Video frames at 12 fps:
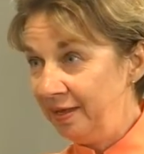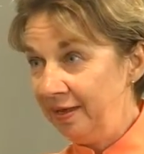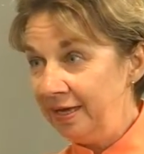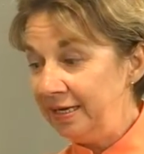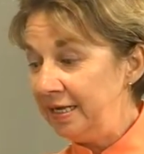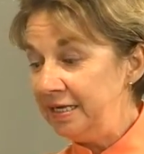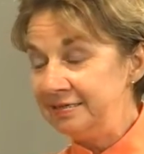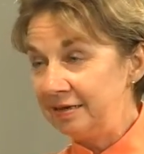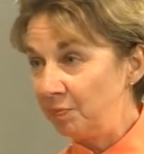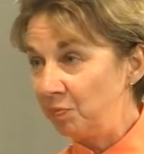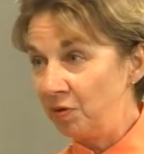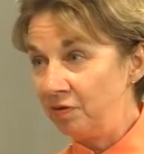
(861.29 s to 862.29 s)
And he
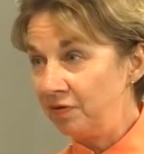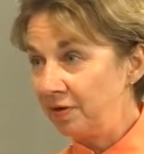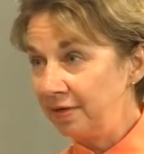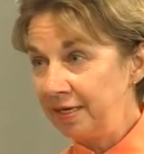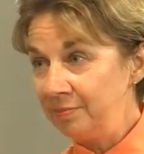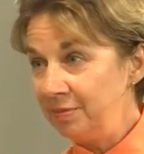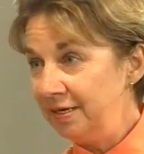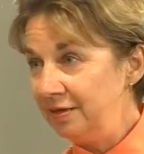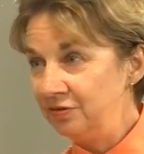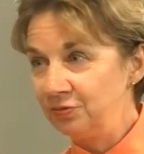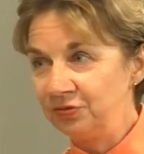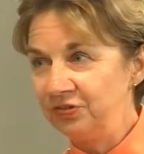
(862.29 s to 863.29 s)
did it perfectly. I mean,
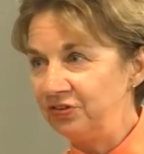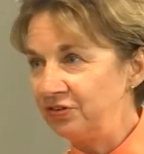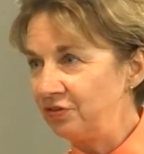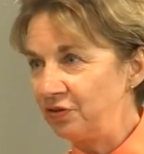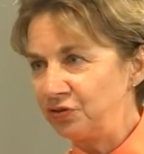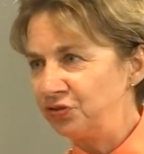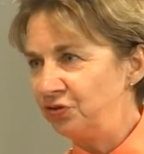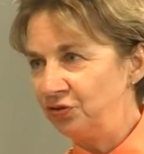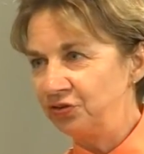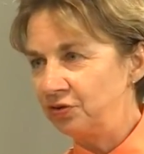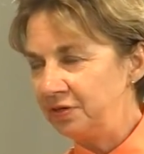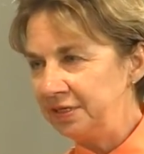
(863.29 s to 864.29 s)
his was just like
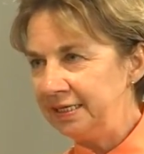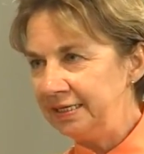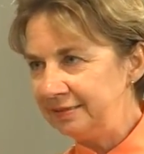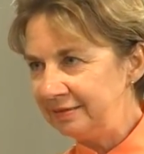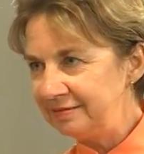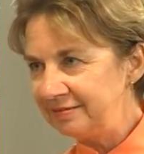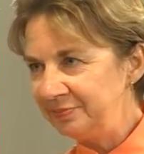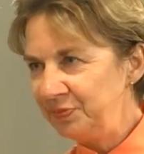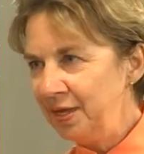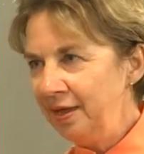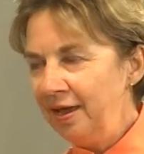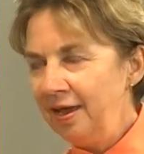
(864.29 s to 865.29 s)
surgical neatness.
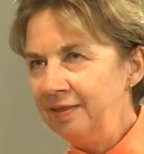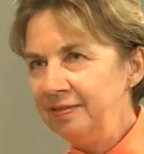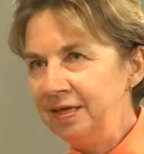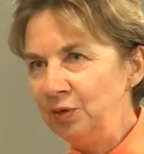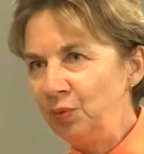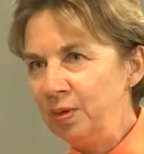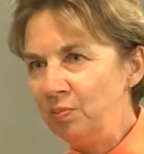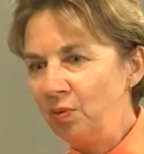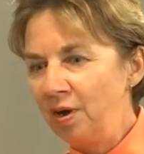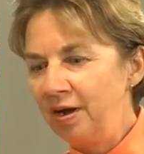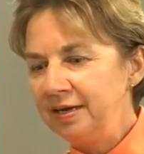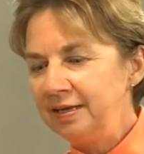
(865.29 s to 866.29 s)
And then we
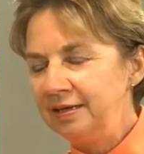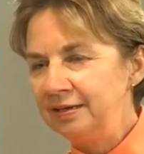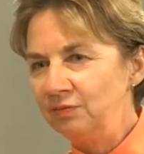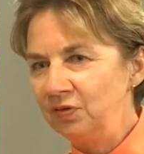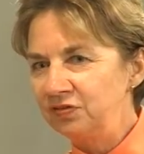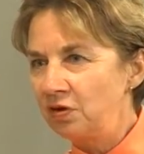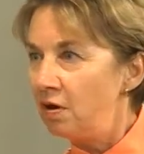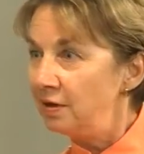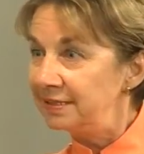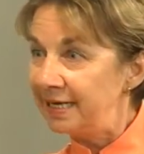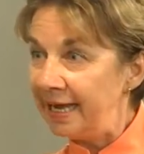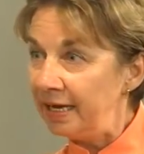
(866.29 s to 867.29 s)
brought in what's
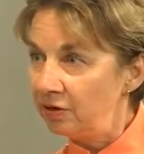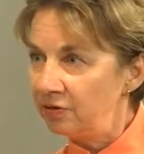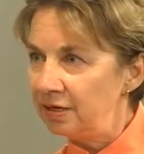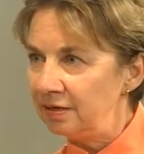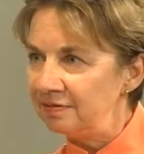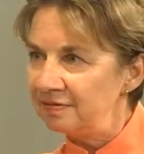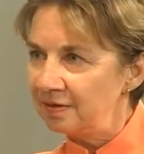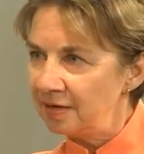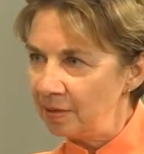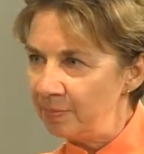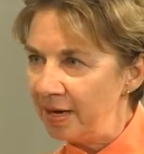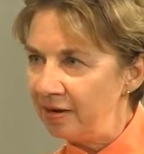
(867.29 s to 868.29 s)
called Cano kits that
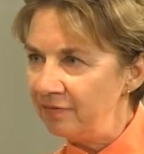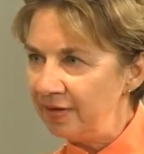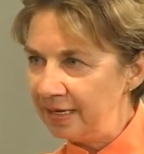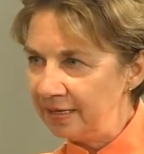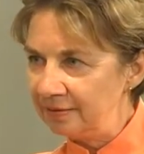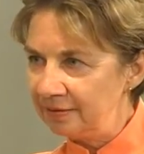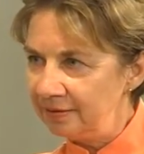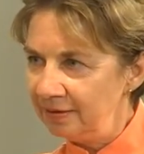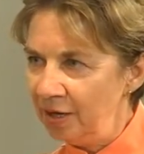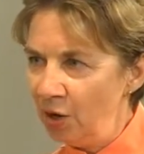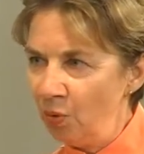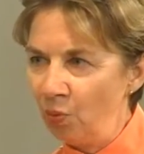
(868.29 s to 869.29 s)
come out of
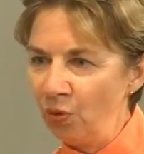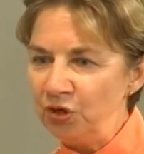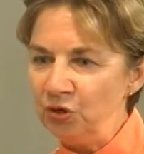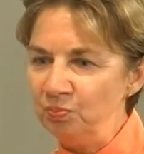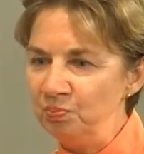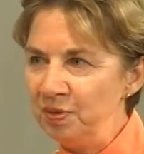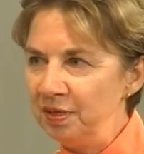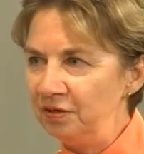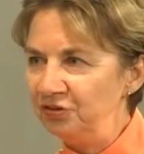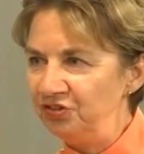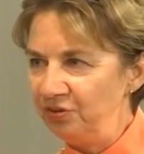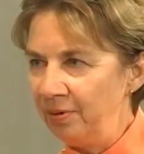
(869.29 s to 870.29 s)
England, where you
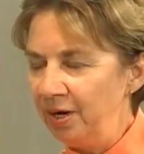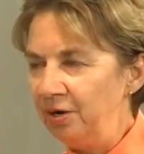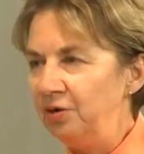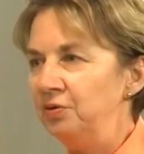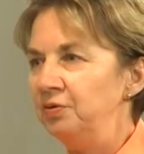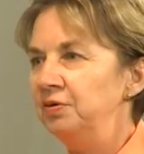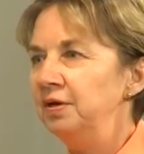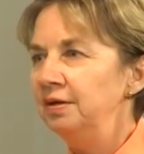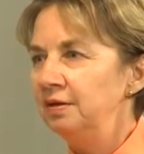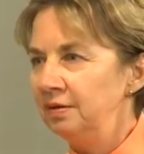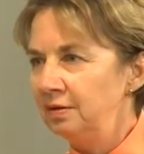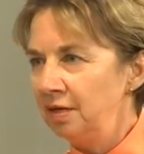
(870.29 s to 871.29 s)
build your own
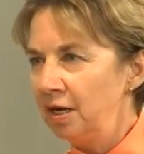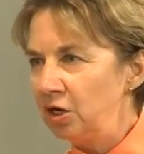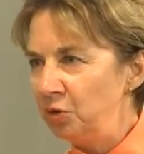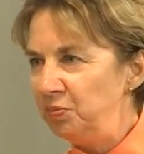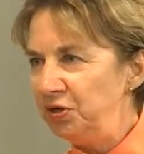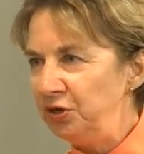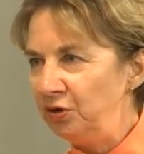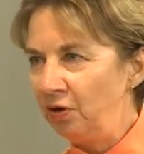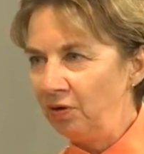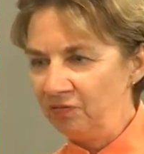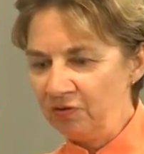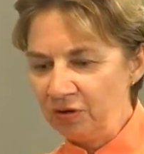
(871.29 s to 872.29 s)

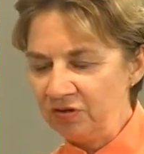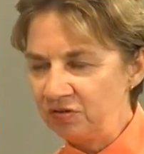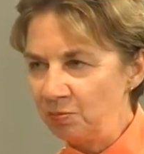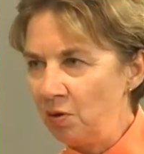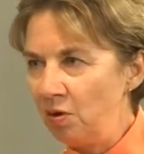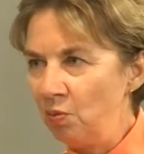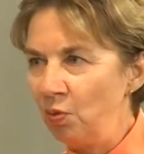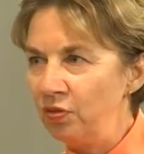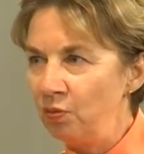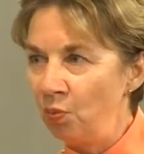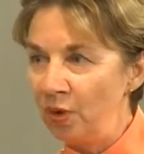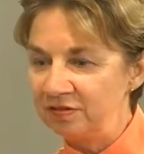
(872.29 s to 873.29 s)
computer, very small,
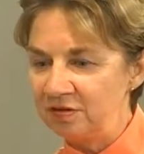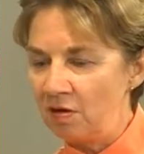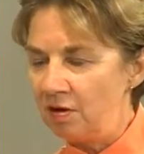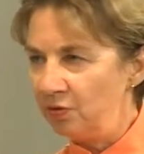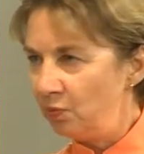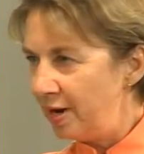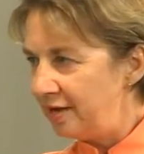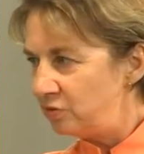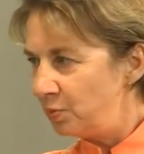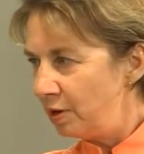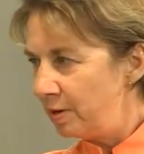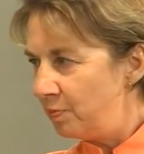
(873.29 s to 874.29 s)
with what's called a
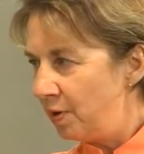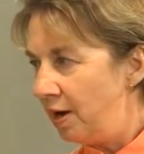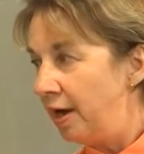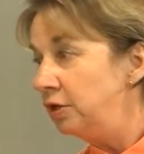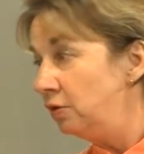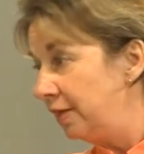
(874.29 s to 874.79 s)
Raspberry Pi.